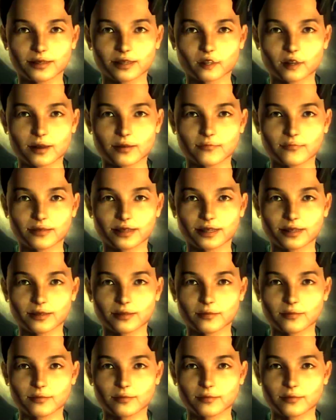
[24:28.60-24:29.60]
James?
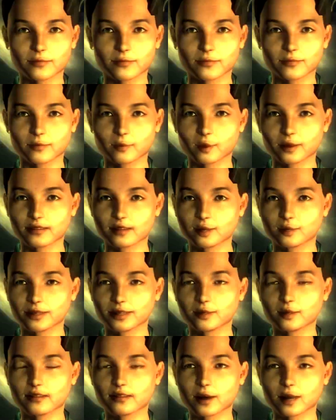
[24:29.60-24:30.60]
He was very
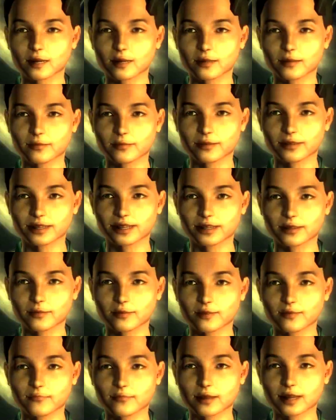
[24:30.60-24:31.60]
driven,
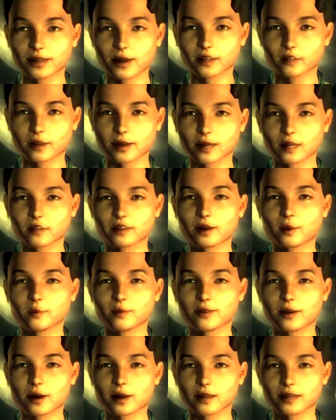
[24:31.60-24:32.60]
determined to change the
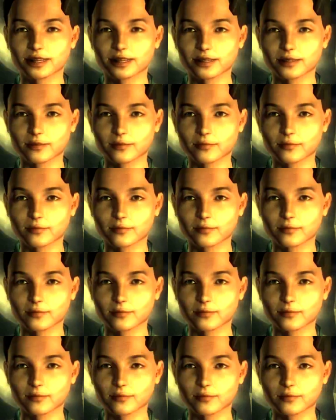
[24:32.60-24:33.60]
world.
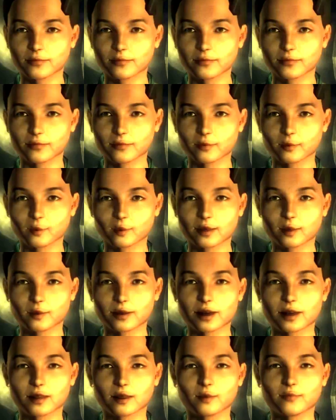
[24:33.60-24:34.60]
Well, we
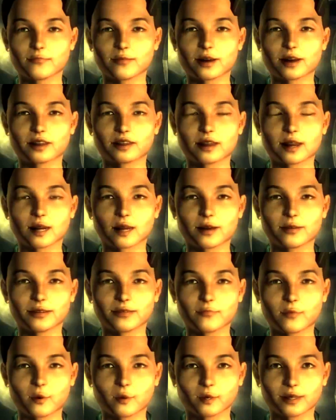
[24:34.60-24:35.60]
all were back then, I
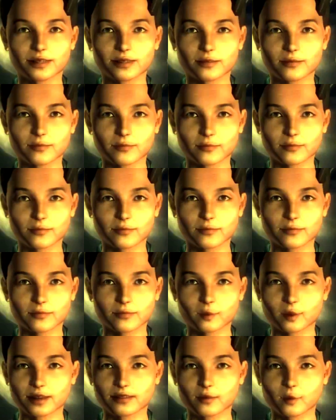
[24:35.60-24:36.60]
suppose. I guess.
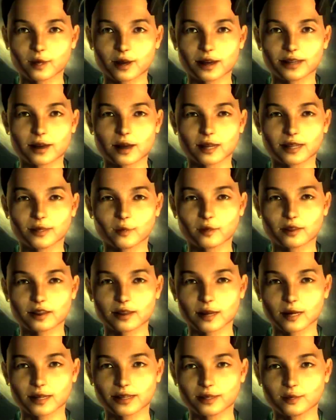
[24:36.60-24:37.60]
He was focused on two
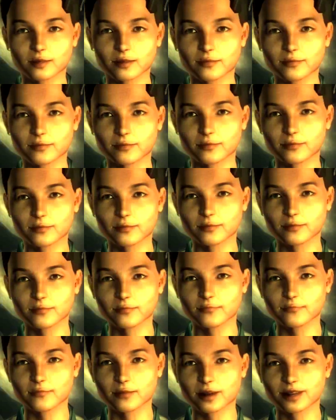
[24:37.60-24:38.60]
things, really
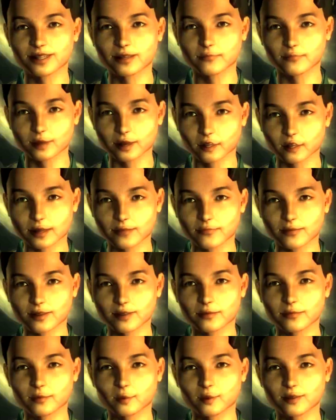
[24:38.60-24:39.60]
making Project
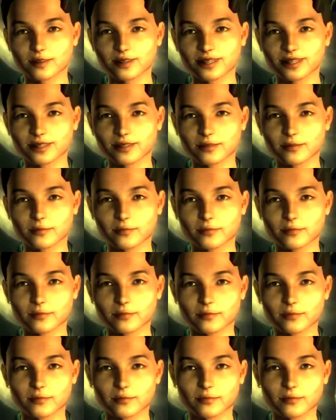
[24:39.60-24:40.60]
Purity work,
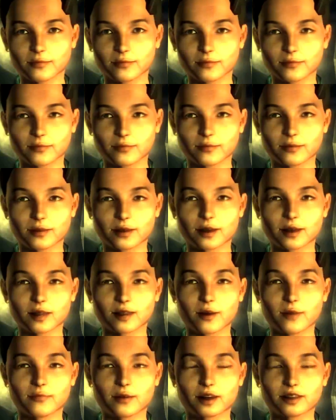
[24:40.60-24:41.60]

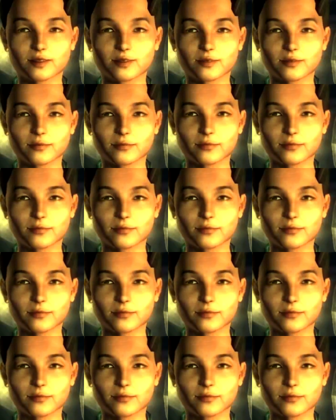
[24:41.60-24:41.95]
and your mother.